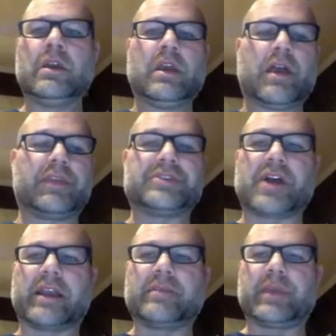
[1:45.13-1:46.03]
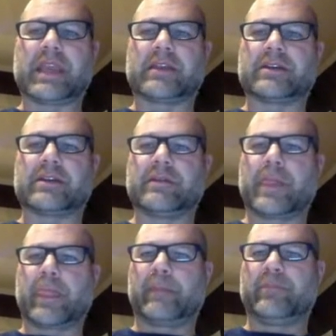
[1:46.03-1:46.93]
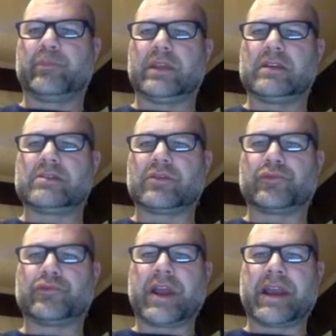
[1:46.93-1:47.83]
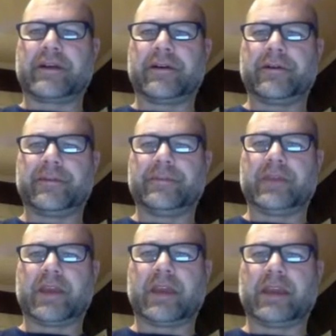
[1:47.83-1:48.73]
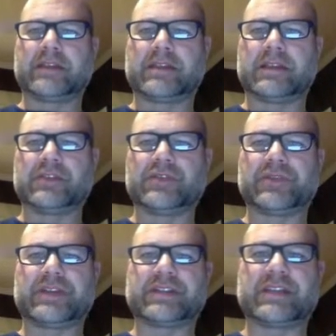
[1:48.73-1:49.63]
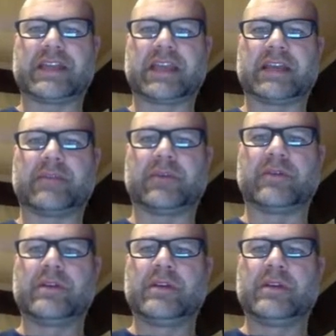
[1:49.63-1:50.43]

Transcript: The giant panda is a rare and interesting animal.